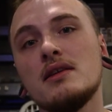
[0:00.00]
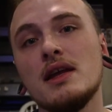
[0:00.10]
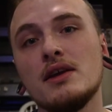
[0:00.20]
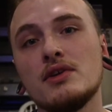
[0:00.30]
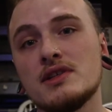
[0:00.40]

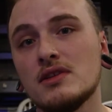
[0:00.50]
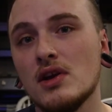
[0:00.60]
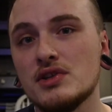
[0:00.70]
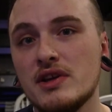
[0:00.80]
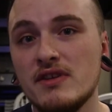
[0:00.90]
increase the
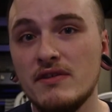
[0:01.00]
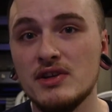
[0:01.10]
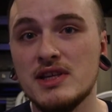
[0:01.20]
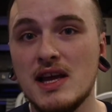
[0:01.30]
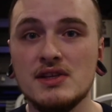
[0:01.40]
longevity of
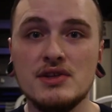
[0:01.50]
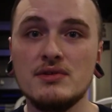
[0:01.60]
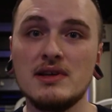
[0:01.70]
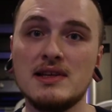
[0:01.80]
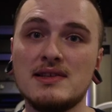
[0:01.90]
your
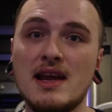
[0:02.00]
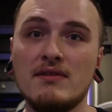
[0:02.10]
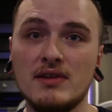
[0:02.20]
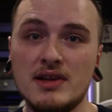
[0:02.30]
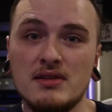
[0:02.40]
tattoo is
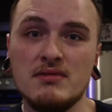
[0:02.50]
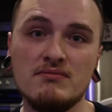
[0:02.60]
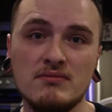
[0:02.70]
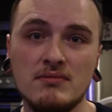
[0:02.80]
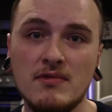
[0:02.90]
every
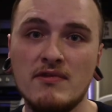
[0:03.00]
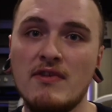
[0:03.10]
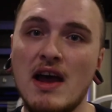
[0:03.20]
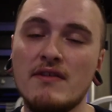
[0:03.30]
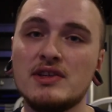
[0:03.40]

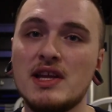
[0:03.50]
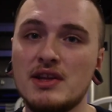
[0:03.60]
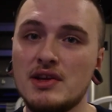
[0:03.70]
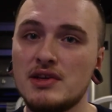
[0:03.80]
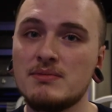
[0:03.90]
5 or 10
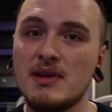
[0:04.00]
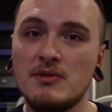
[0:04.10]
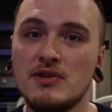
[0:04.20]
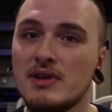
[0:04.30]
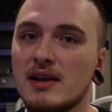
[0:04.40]
years,
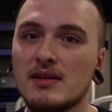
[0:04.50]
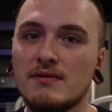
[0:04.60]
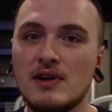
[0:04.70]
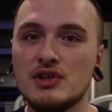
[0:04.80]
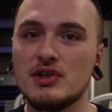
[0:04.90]
maybe you get it
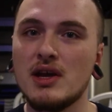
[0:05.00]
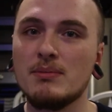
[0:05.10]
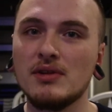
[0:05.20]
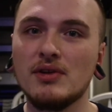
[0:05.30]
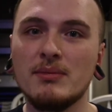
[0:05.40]
freshened up
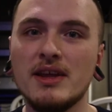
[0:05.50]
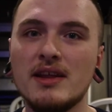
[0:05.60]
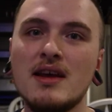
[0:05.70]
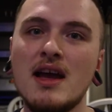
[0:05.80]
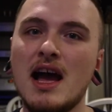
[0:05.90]
a little
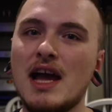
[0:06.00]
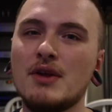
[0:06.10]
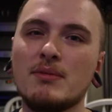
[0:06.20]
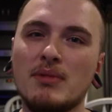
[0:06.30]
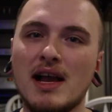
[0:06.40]
bit. I know
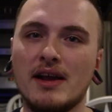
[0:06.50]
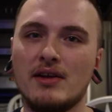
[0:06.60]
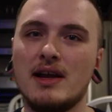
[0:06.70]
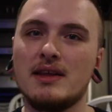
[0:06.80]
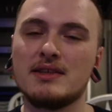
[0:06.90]
with black and
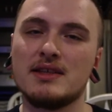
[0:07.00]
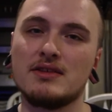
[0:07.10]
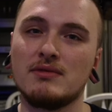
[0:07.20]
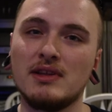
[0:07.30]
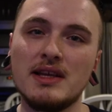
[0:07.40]
gray, this is
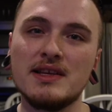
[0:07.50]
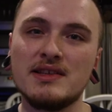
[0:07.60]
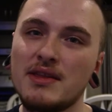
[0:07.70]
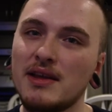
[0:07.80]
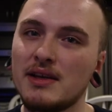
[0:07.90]
a really
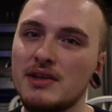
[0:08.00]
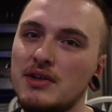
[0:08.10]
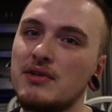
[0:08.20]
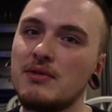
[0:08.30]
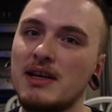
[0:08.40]
easy thing to do.
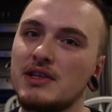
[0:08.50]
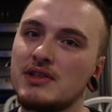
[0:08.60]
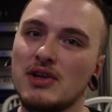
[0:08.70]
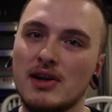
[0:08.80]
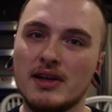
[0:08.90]
You might
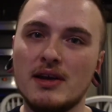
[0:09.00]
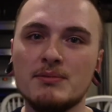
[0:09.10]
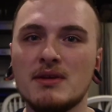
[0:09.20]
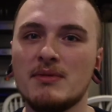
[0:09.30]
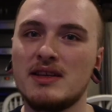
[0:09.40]
just darken up
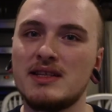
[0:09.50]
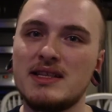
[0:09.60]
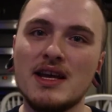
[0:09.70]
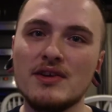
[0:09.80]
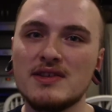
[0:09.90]
some of the
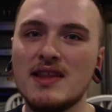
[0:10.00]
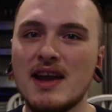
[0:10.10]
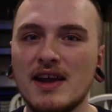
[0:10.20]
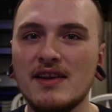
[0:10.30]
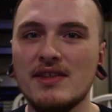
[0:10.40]
details and
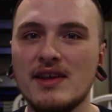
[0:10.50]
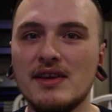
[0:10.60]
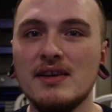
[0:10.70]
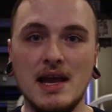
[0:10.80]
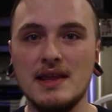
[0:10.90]
that kind of
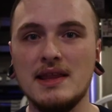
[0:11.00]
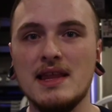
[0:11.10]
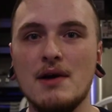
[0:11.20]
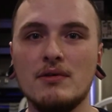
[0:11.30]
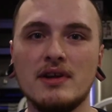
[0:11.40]
thing, and then
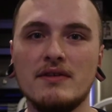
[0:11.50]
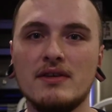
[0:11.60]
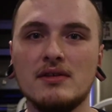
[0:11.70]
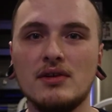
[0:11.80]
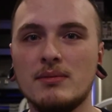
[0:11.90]
that will give
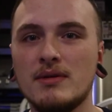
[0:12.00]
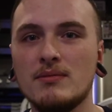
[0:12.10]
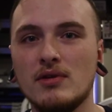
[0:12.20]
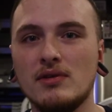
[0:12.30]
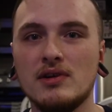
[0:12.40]
it a little bit
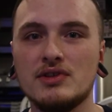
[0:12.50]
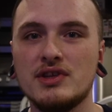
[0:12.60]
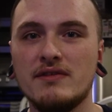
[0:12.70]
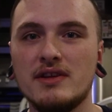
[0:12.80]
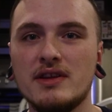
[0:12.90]
more
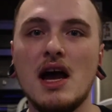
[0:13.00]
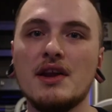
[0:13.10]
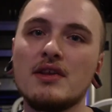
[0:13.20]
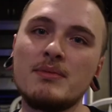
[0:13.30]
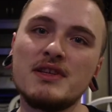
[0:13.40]
longevity.
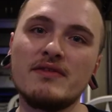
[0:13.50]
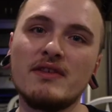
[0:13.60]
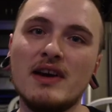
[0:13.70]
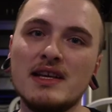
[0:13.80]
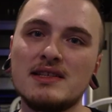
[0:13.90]
Another piece of
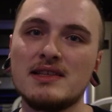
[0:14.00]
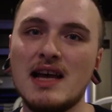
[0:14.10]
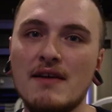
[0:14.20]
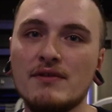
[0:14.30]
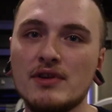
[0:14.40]
advice is
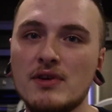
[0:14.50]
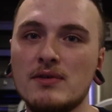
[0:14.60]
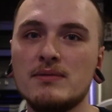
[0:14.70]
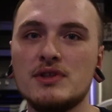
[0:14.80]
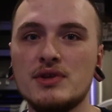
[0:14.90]
after the
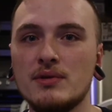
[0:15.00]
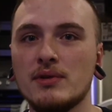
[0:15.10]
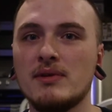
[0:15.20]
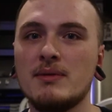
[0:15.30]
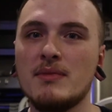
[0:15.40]
2 or
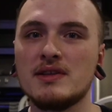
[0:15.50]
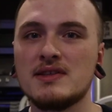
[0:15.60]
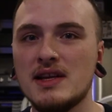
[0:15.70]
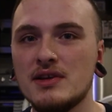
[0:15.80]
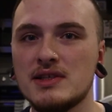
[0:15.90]
3 months
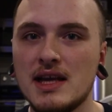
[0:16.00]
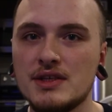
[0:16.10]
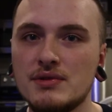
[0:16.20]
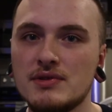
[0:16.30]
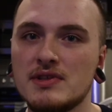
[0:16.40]
that your
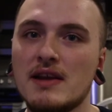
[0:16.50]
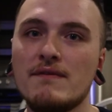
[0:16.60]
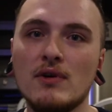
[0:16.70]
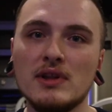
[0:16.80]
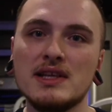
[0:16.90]
tattoo is like
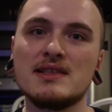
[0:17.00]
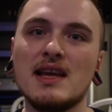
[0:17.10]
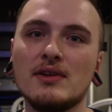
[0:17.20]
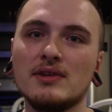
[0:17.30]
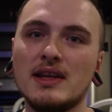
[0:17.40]
fully
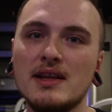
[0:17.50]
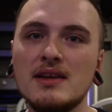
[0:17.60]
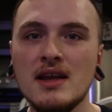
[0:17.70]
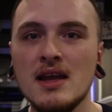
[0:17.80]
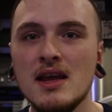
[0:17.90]
settled
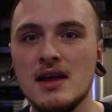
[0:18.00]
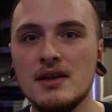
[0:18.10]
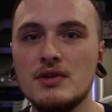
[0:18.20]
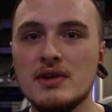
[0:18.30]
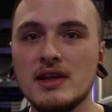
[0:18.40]
in,
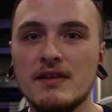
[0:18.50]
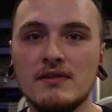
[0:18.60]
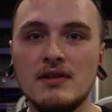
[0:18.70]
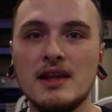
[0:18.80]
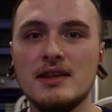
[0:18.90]
you
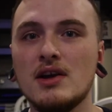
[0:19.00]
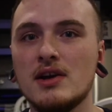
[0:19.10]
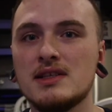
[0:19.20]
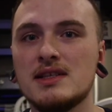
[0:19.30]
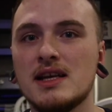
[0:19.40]
can let the
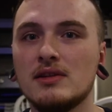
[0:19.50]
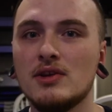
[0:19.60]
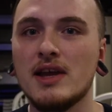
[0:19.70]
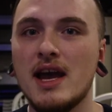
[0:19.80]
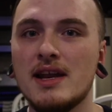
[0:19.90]
artist take a
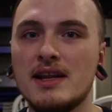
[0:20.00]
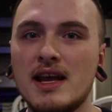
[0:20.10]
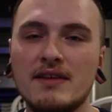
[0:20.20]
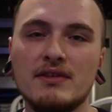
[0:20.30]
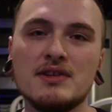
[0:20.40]
look at it,
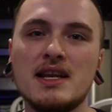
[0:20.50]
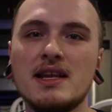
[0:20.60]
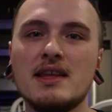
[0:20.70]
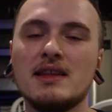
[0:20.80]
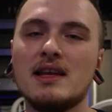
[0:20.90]
and if there's
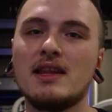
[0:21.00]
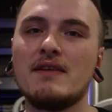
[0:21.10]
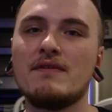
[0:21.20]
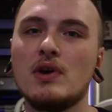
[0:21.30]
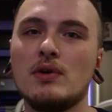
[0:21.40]
anything that they
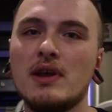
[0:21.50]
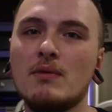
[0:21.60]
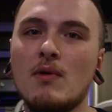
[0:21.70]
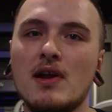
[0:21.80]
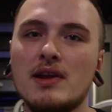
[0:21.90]
feel they
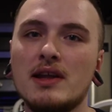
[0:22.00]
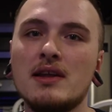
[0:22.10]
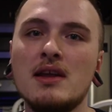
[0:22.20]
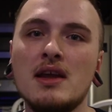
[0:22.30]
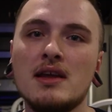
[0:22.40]
want to
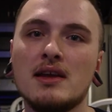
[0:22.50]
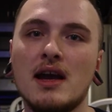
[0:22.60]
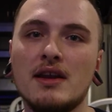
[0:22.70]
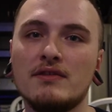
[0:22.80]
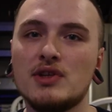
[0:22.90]

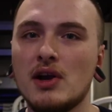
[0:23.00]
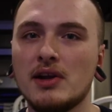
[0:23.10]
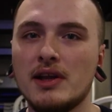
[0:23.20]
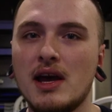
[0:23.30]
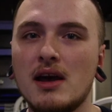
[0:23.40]
kind of
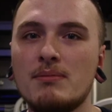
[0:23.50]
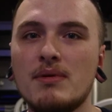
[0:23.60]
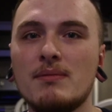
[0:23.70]
darken up